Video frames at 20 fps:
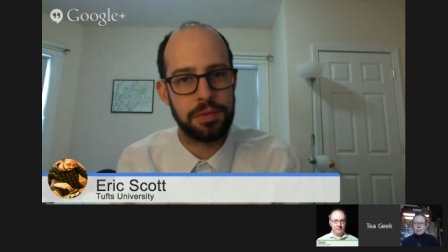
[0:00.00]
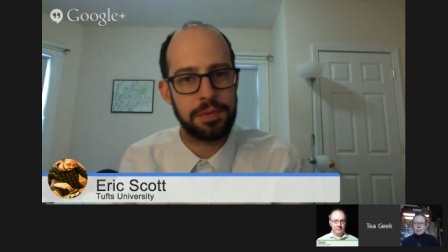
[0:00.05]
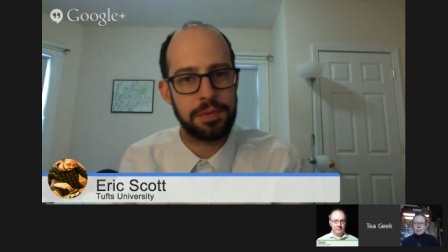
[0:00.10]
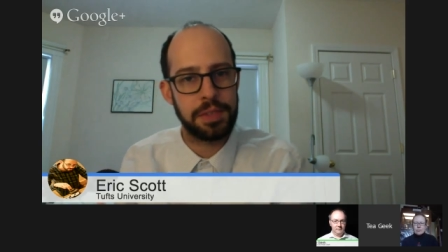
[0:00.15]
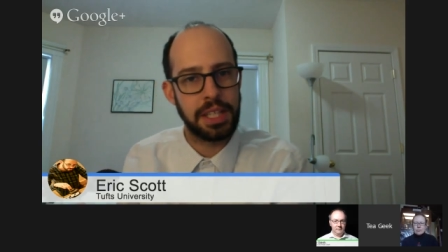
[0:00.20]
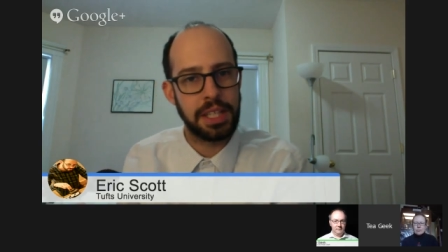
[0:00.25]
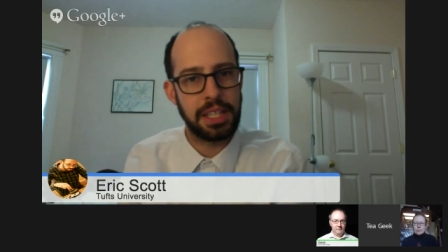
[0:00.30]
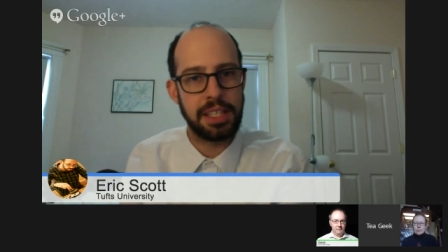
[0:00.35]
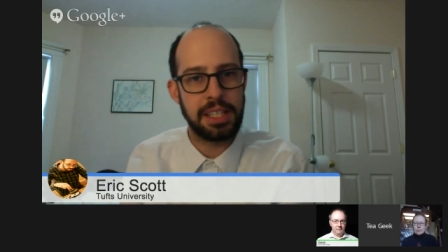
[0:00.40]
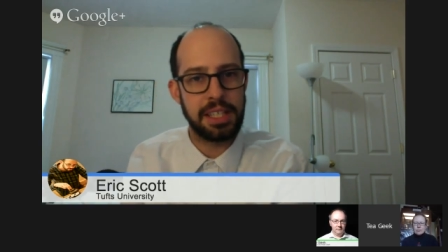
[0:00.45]

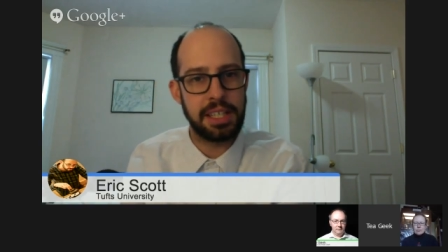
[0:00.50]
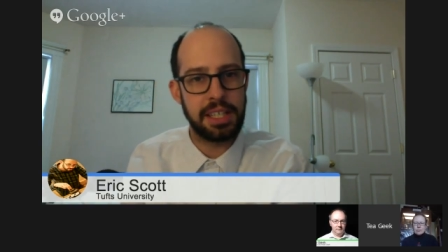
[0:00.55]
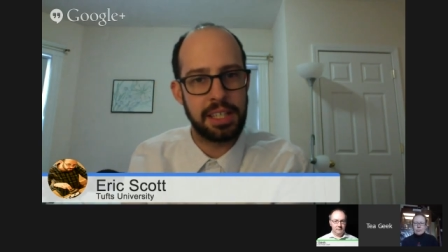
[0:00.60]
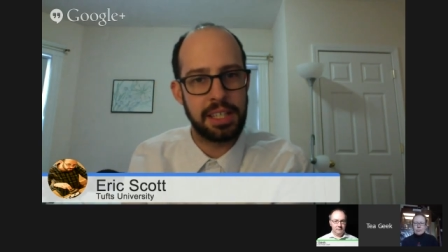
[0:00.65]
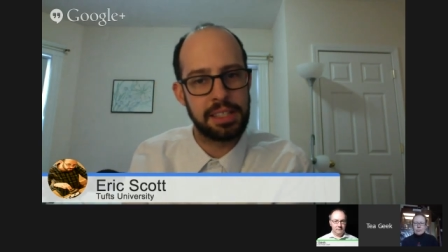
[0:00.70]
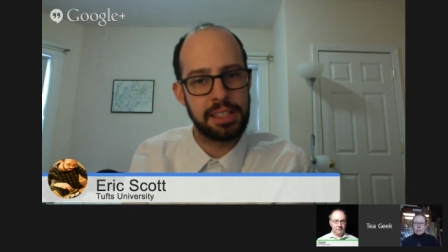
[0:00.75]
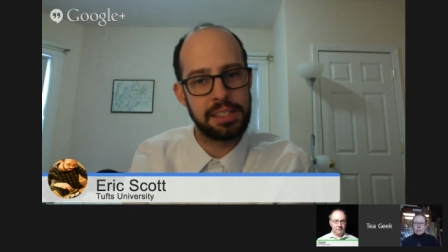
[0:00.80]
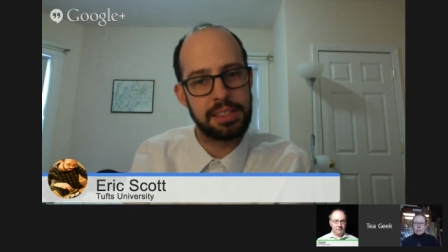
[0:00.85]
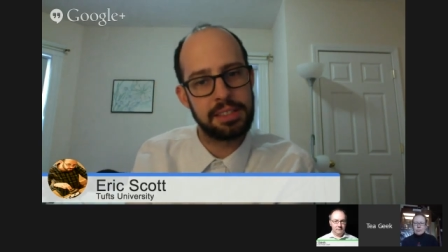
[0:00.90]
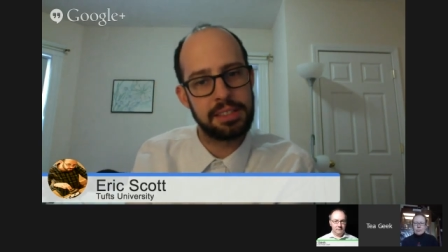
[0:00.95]

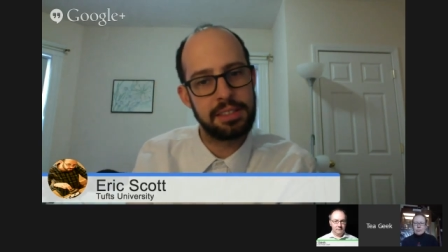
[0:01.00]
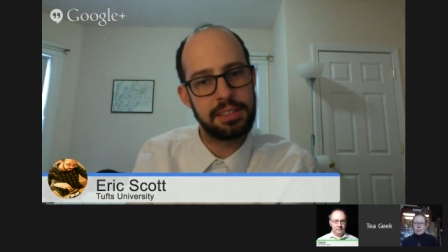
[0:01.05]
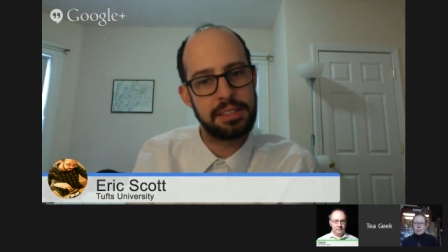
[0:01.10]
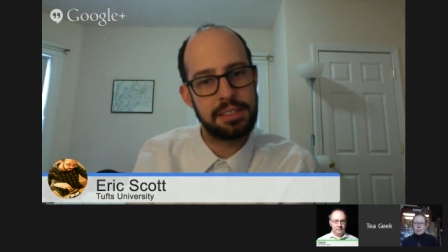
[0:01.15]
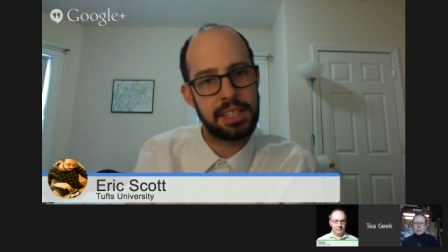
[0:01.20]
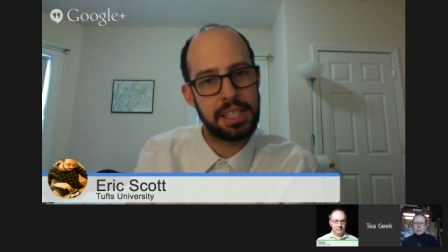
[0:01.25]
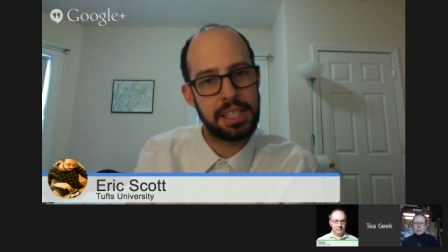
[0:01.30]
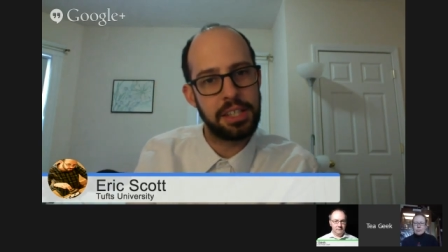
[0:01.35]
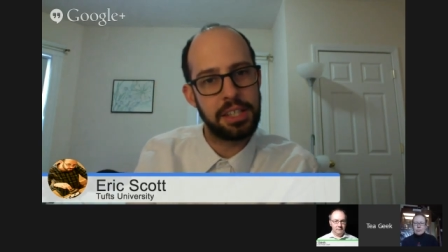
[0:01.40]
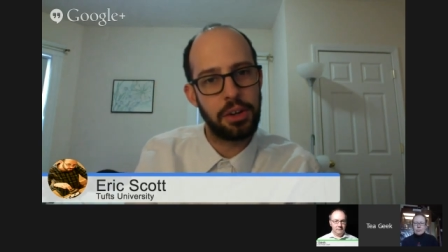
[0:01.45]
Indian
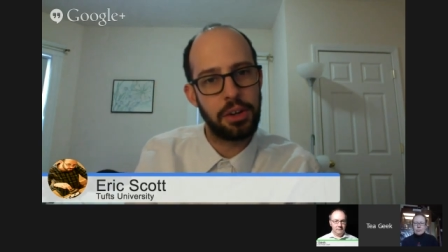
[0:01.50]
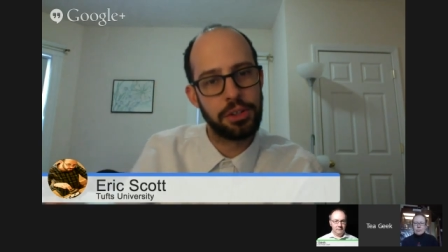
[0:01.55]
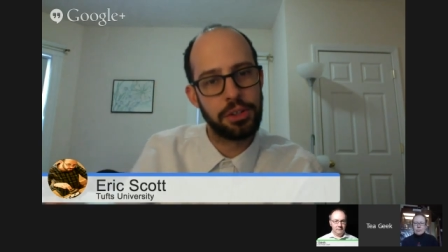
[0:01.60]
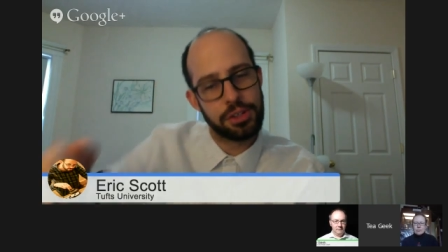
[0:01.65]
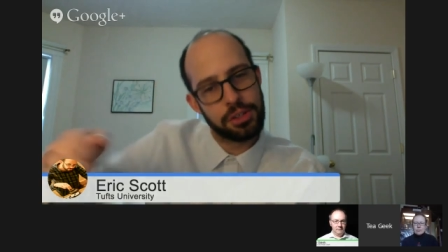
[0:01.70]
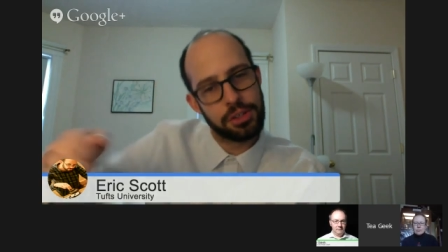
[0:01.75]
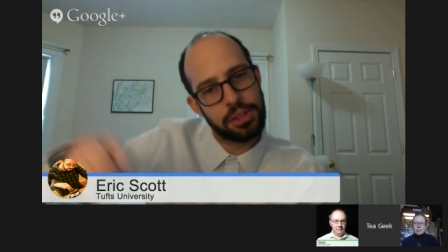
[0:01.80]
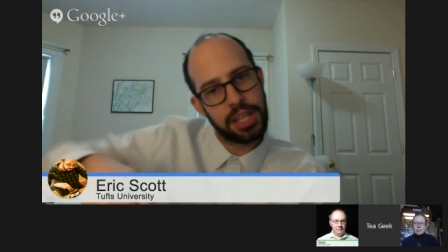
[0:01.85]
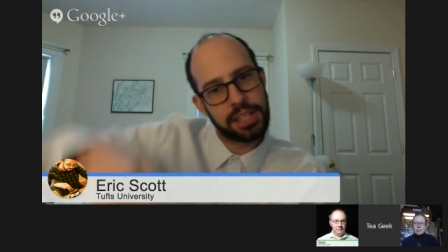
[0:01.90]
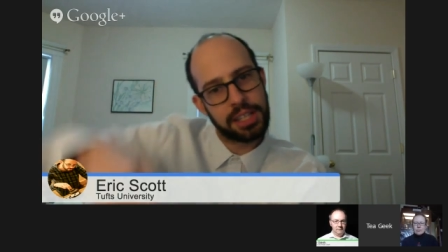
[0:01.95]
tea
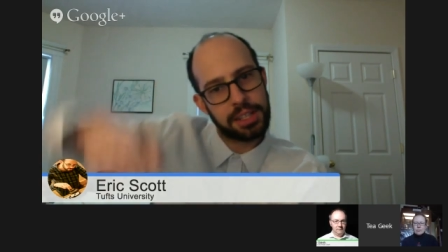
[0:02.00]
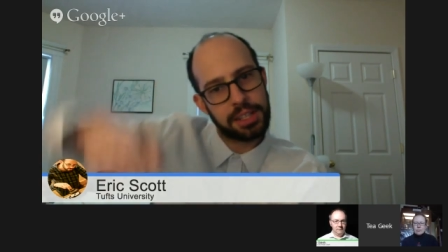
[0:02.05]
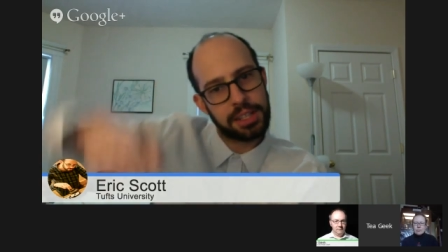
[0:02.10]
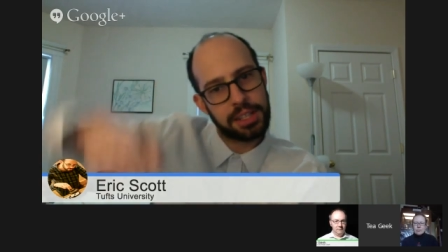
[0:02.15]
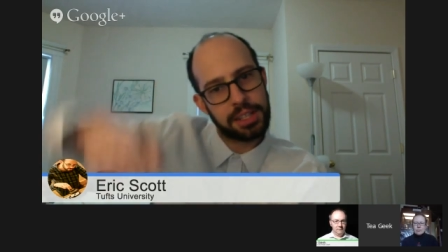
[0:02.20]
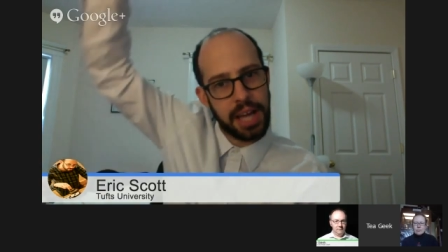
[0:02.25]
culture, like the really